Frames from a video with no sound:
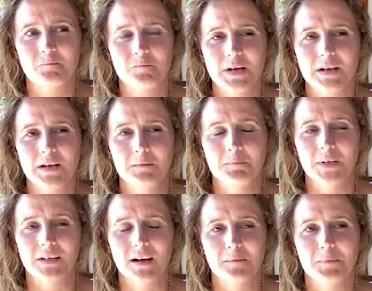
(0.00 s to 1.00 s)
be,
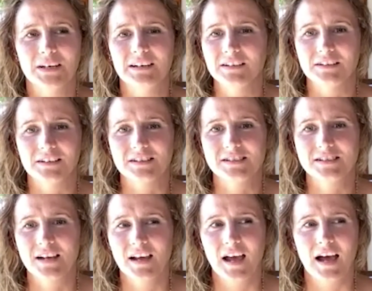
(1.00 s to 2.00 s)
become leaders
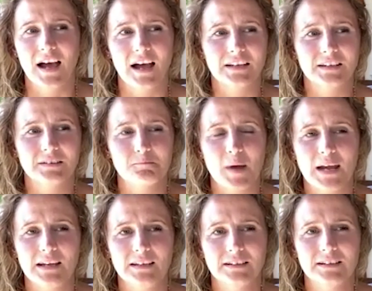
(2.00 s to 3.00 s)
and
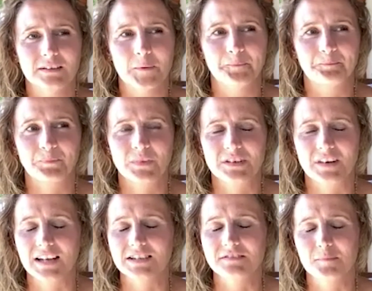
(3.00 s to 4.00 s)
made
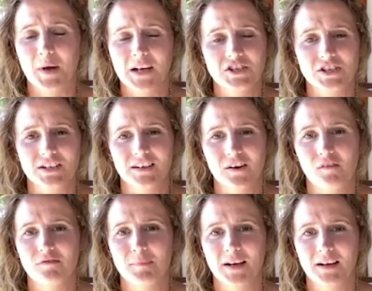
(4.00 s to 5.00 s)
transformation
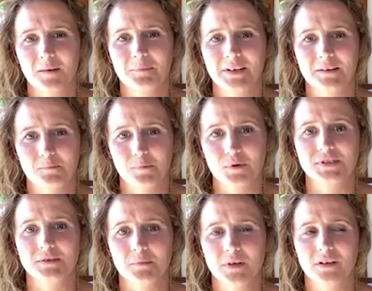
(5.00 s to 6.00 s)
of my company
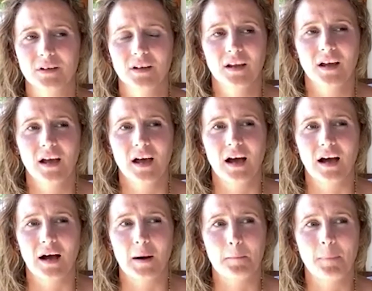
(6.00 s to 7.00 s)
possible
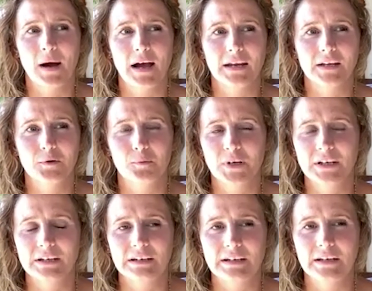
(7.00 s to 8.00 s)
uh, by
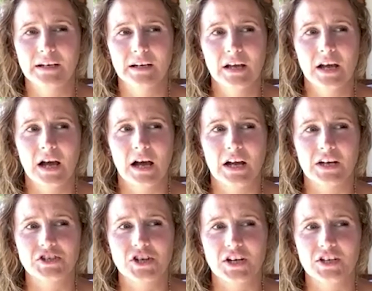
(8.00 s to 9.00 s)
quickly uh,
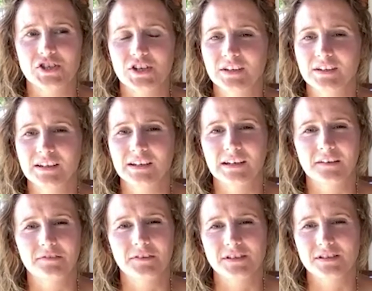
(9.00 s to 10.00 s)
changing the
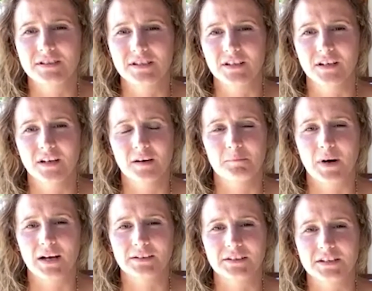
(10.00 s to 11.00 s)
liquidity
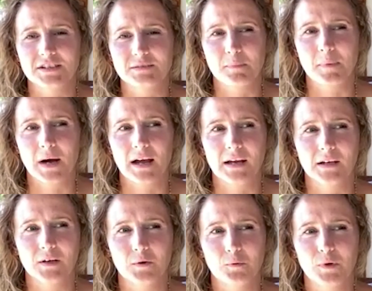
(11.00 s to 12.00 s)
patterns, by
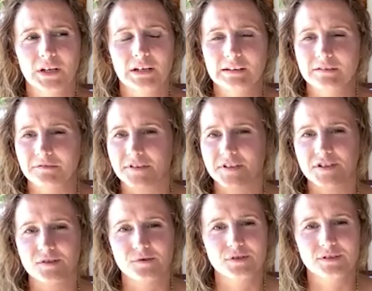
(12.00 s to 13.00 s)
quickly
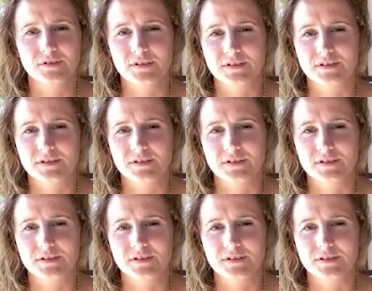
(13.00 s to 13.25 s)
reducing the